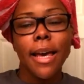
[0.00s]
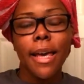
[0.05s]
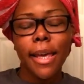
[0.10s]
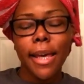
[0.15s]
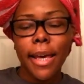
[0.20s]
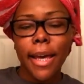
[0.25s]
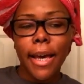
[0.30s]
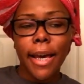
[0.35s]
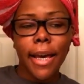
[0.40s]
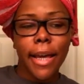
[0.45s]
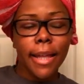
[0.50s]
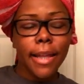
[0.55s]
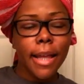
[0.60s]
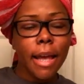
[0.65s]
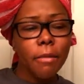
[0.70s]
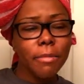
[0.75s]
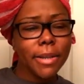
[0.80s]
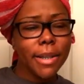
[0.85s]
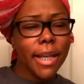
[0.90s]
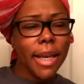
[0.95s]
And
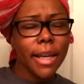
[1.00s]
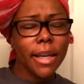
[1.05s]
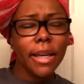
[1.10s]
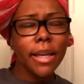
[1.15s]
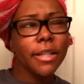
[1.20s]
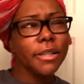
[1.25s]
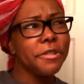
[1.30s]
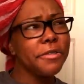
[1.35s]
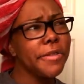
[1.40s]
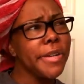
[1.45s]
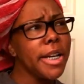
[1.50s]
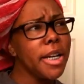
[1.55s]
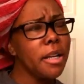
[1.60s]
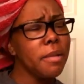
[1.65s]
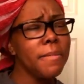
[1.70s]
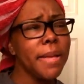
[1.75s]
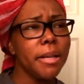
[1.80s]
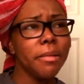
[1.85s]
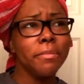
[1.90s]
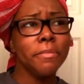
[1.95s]
I was like intrigued,
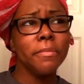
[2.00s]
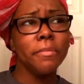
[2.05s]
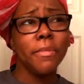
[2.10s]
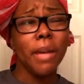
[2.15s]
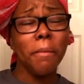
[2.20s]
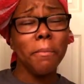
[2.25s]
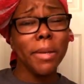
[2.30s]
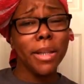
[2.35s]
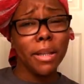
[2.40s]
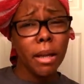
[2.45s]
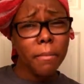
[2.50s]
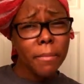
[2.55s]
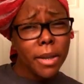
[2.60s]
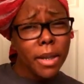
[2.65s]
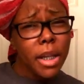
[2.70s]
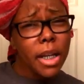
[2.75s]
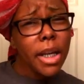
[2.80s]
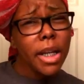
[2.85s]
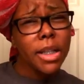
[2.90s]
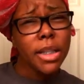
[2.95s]
I'm like, I'm gonna
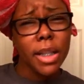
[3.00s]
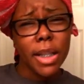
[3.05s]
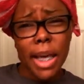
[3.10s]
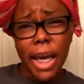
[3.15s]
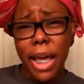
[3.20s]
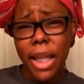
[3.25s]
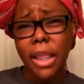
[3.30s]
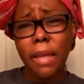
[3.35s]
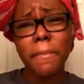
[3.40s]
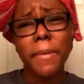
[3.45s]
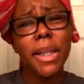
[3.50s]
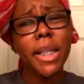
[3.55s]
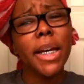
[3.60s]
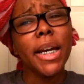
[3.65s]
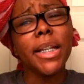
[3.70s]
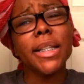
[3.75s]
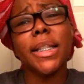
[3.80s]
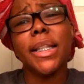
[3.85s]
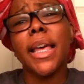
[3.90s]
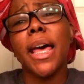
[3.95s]
look into that. Let me
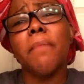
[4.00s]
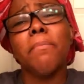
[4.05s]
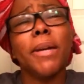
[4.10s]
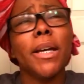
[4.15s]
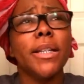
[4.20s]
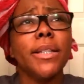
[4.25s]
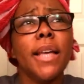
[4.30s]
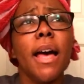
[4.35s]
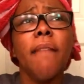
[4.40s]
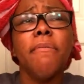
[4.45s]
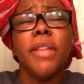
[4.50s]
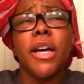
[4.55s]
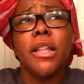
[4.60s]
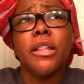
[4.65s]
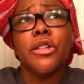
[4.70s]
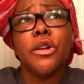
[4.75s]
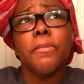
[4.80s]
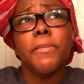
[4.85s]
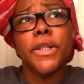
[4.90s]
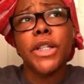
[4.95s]
look into that, because I've
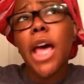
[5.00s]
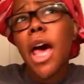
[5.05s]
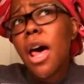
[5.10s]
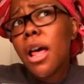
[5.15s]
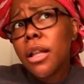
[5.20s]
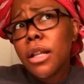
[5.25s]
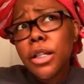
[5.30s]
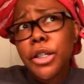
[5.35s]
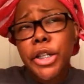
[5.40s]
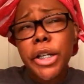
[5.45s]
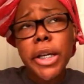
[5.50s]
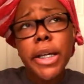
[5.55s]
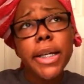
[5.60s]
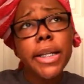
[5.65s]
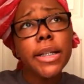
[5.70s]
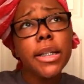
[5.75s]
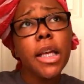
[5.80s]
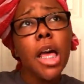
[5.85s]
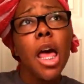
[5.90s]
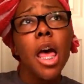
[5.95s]
done
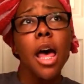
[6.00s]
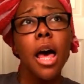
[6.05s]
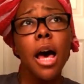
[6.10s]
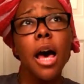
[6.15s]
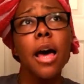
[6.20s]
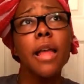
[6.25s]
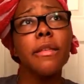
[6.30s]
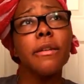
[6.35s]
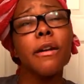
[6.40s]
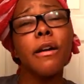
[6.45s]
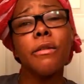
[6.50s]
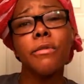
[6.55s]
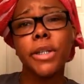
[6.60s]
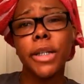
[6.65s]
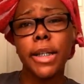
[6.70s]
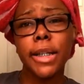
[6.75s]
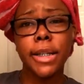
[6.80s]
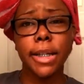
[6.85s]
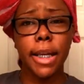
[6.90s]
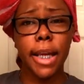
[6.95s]
dermatologists, other
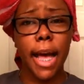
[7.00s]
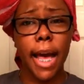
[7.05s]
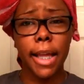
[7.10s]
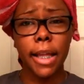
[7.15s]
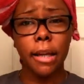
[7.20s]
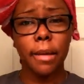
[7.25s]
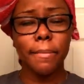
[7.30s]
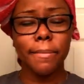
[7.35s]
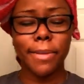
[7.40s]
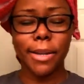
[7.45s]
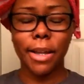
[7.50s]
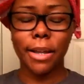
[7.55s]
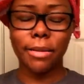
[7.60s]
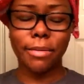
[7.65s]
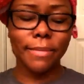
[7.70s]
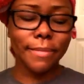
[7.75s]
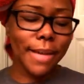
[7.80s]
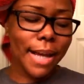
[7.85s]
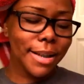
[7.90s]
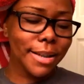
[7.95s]
OTC items, and
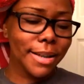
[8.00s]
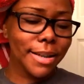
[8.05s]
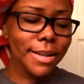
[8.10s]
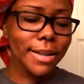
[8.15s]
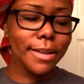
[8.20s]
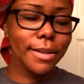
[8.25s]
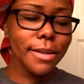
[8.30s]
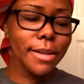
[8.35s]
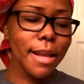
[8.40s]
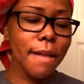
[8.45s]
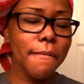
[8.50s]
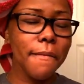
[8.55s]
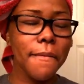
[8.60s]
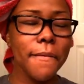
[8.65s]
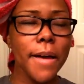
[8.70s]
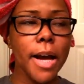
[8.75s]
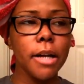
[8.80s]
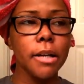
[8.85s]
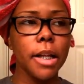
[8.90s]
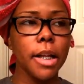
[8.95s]
I just never
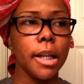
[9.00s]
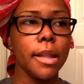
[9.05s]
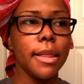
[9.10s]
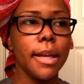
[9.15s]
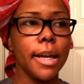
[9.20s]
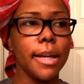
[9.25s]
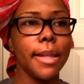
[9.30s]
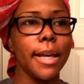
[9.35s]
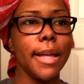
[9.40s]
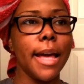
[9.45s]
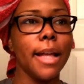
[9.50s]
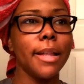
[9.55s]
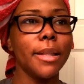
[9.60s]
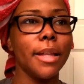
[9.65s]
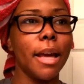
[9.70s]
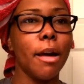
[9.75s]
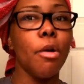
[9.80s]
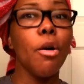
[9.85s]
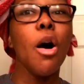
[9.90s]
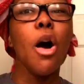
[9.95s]
found anything that I
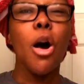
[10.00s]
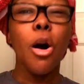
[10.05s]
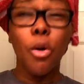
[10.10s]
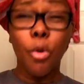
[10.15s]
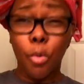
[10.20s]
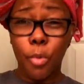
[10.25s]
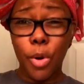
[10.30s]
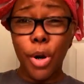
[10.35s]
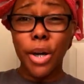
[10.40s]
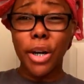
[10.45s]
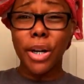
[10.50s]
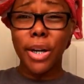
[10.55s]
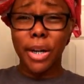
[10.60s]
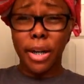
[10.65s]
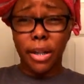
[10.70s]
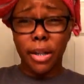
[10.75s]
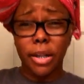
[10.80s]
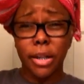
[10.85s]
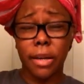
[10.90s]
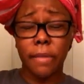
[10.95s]
felt worked
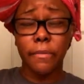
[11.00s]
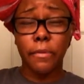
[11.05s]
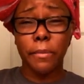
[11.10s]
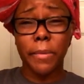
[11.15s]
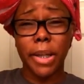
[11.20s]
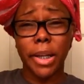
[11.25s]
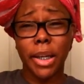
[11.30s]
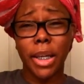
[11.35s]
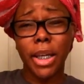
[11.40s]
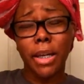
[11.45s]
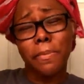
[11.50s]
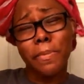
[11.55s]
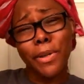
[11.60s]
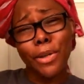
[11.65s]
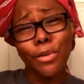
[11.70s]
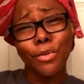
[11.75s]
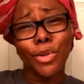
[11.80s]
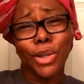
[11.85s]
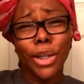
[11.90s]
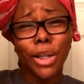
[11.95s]
good enough for me to keep
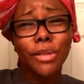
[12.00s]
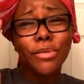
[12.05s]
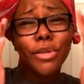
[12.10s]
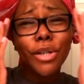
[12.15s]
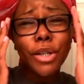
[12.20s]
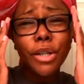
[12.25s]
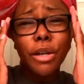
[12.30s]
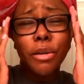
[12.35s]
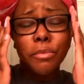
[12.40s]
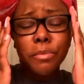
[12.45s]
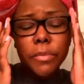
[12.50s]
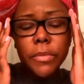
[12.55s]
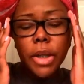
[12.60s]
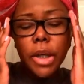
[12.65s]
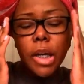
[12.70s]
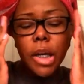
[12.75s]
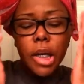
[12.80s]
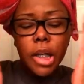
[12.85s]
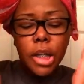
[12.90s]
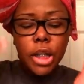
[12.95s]
using, you know?
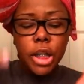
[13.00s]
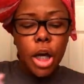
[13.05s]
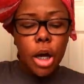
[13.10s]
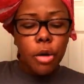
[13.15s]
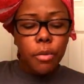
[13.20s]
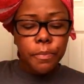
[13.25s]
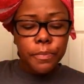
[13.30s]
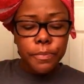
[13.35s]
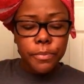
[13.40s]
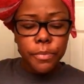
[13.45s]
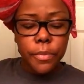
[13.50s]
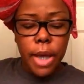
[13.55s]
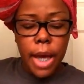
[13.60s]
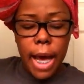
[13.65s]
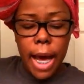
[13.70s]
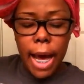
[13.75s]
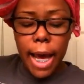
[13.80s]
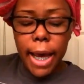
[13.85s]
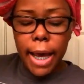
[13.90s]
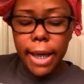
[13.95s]
So
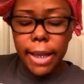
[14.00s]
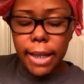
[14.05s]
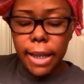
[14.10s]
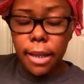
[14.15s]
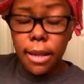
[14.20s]
I